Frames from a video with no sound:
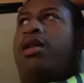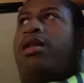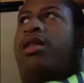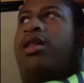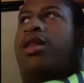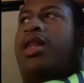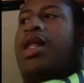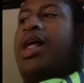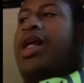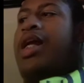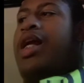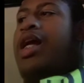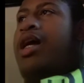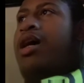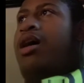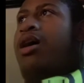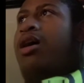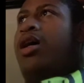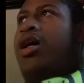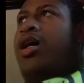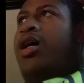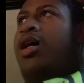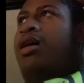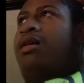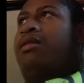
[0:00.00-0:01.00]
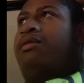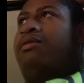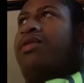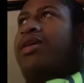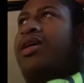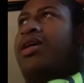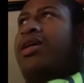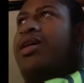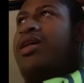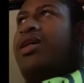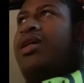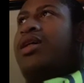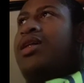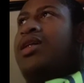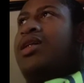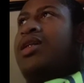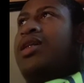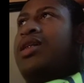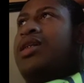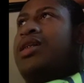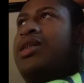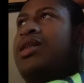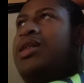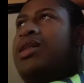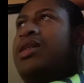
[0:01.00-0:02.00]
setting it up very
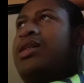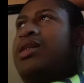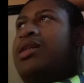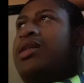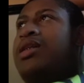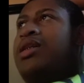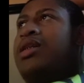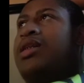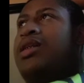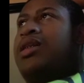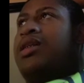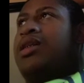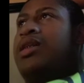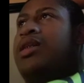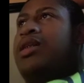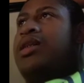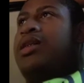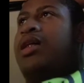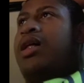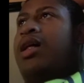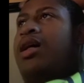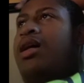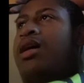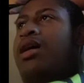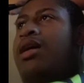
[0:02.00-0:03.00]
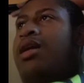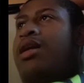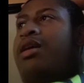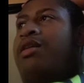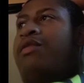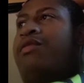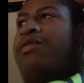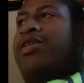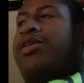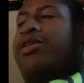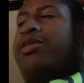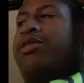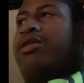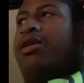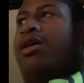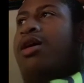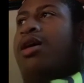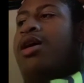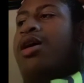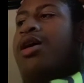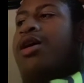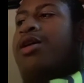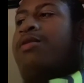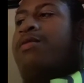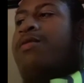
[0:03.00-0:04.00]
good. the Avengers
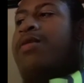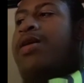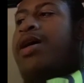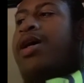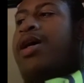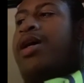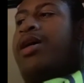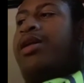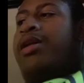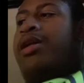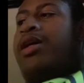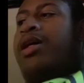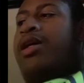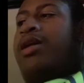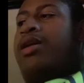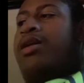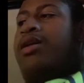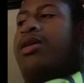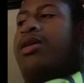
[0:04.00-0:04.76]
arguing, then